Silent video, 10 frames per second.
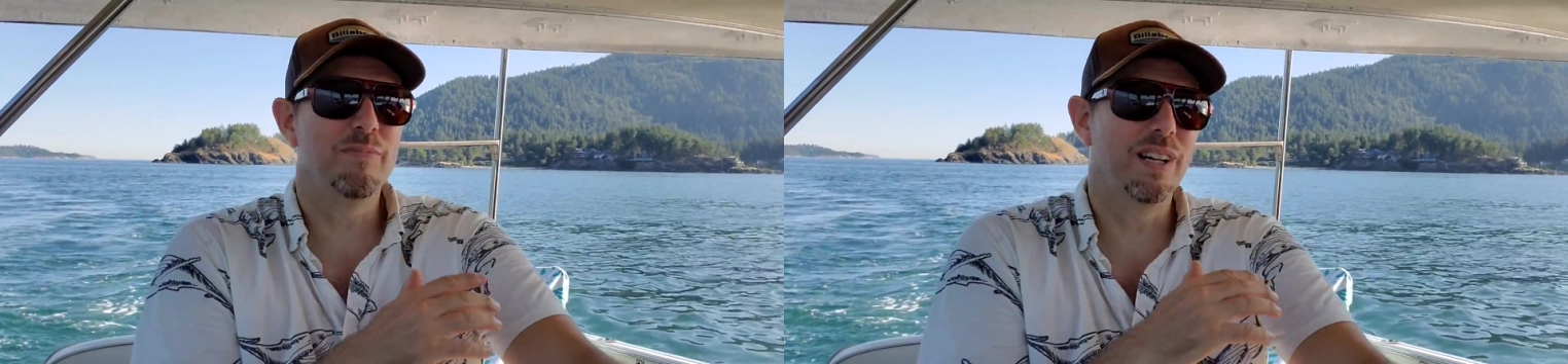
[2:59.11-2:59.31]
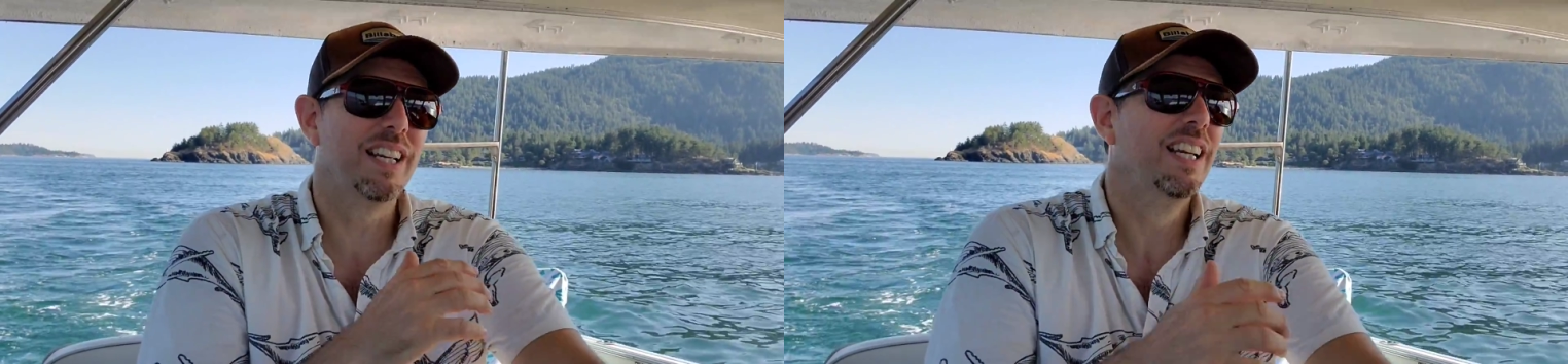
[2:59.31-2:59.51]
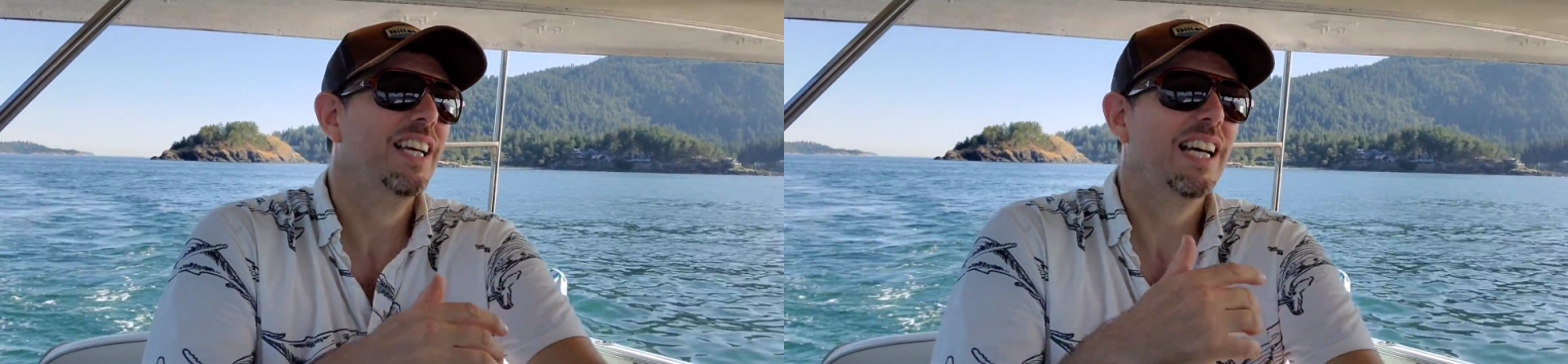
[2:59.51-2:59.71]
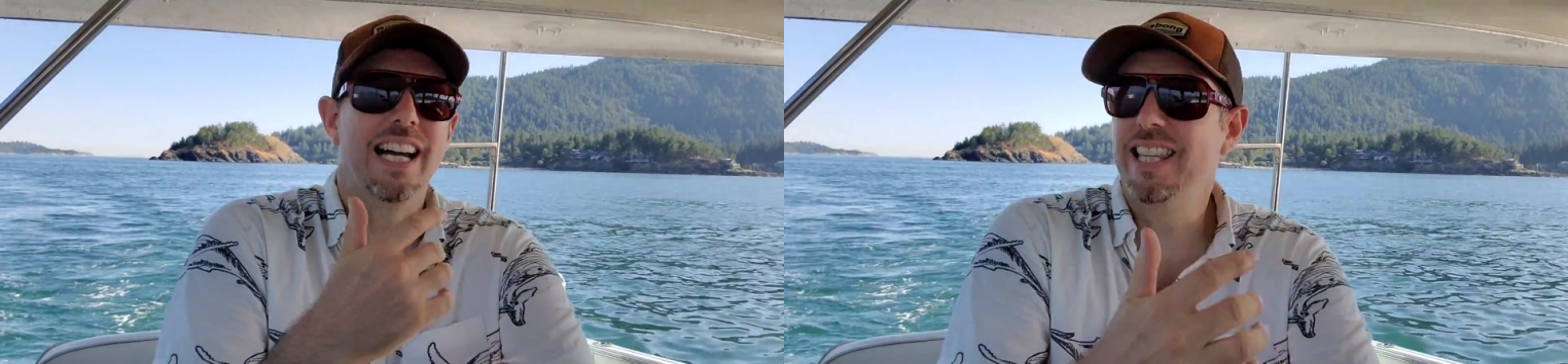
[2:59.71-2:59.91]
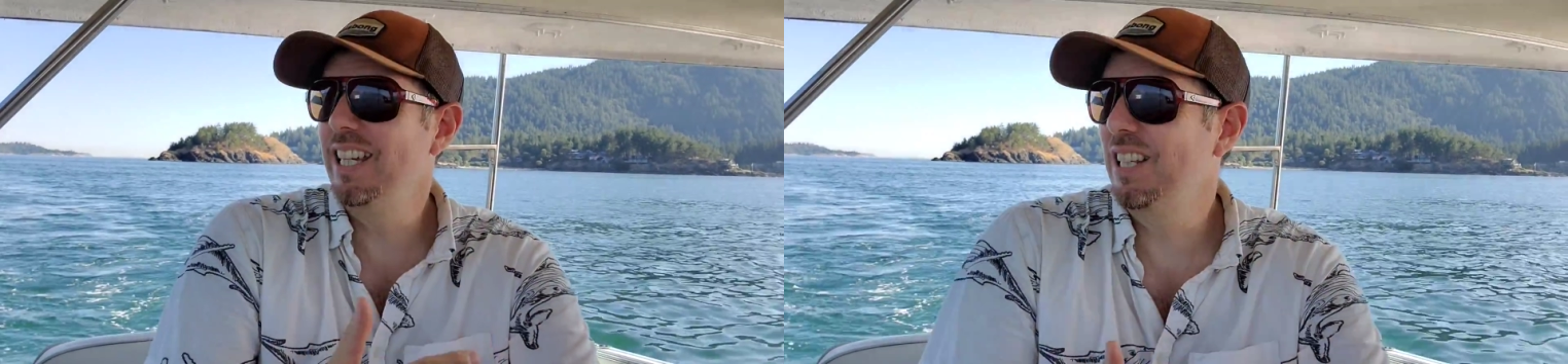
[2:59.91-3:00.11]
But
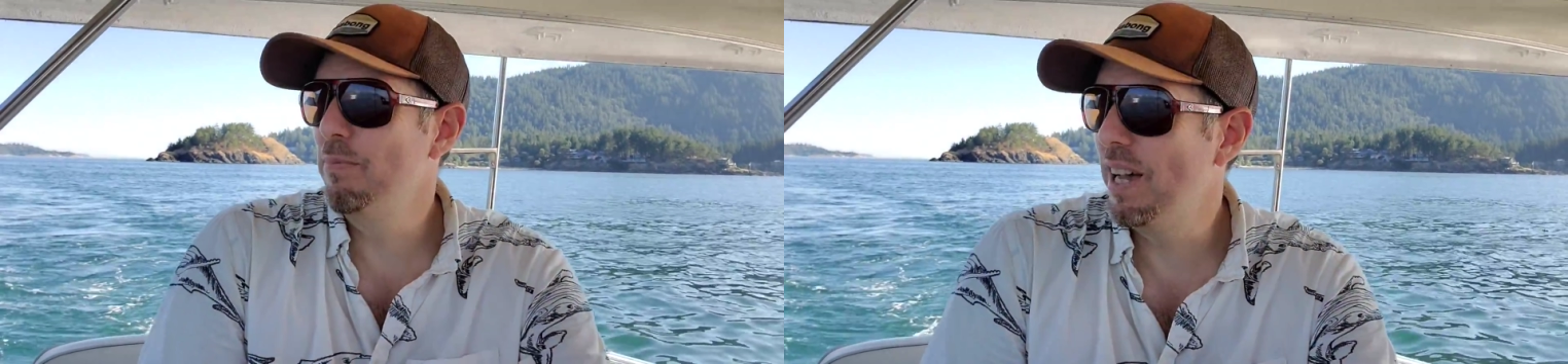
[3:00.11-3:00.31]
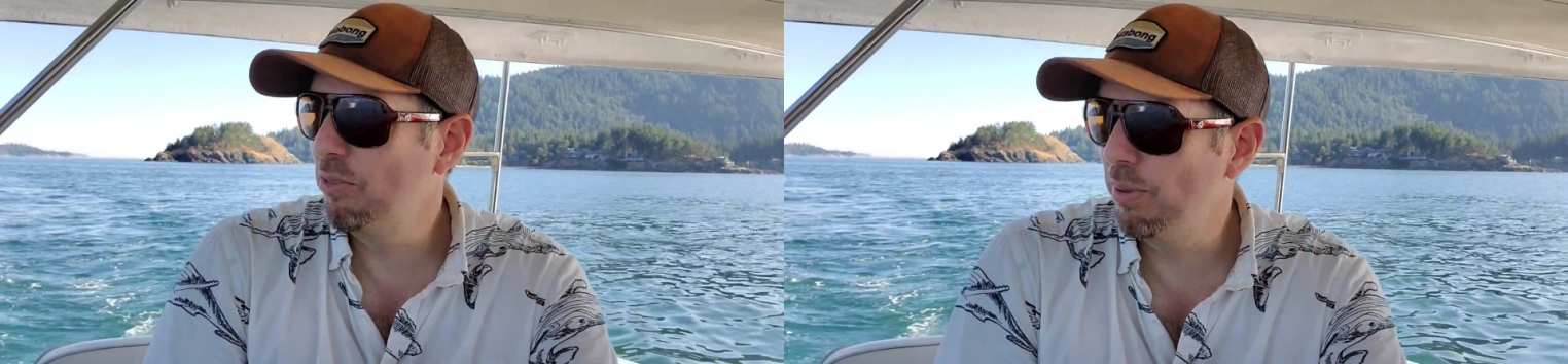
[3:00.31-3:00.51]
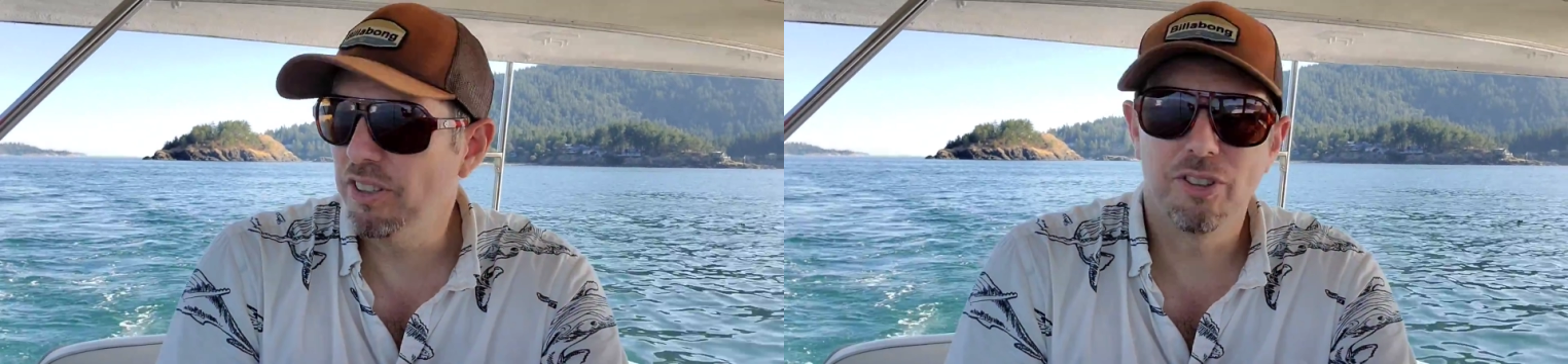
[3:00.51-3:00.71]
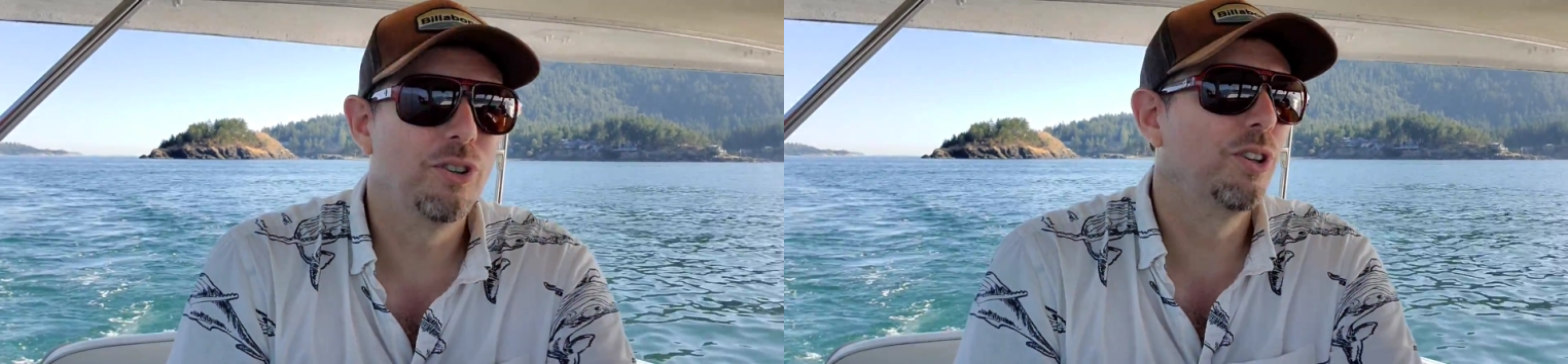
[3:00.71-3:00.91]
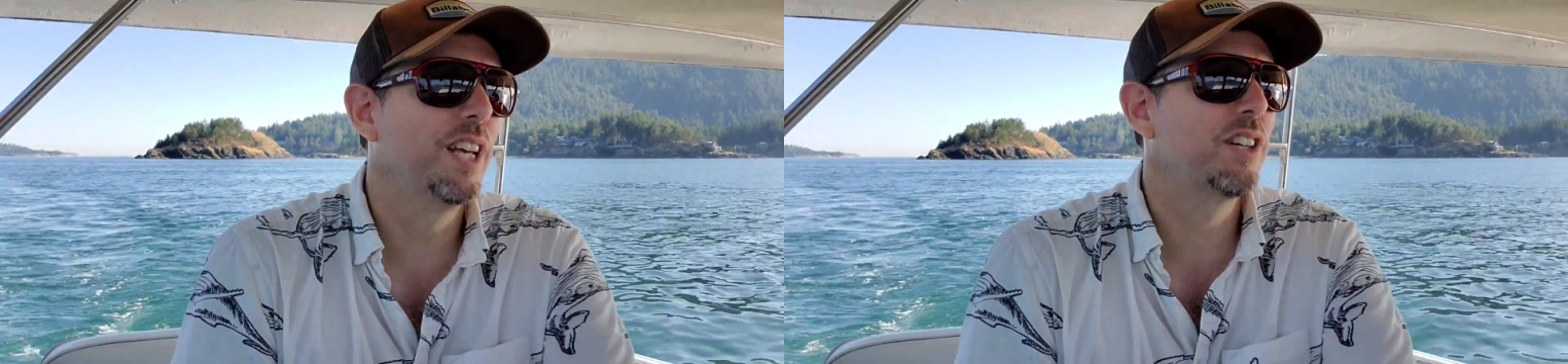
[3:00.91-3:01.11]
I think the best place to own
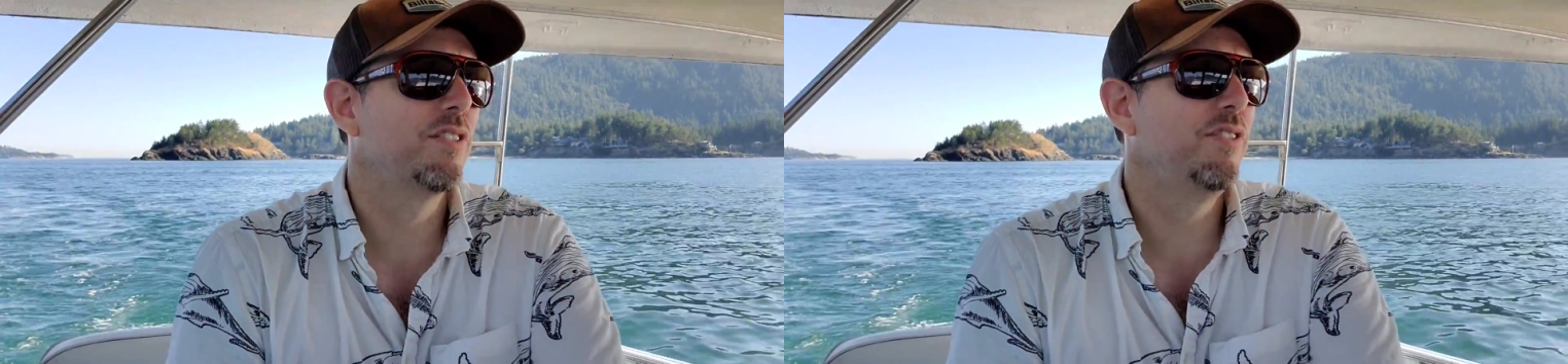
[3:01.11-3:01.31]
an electric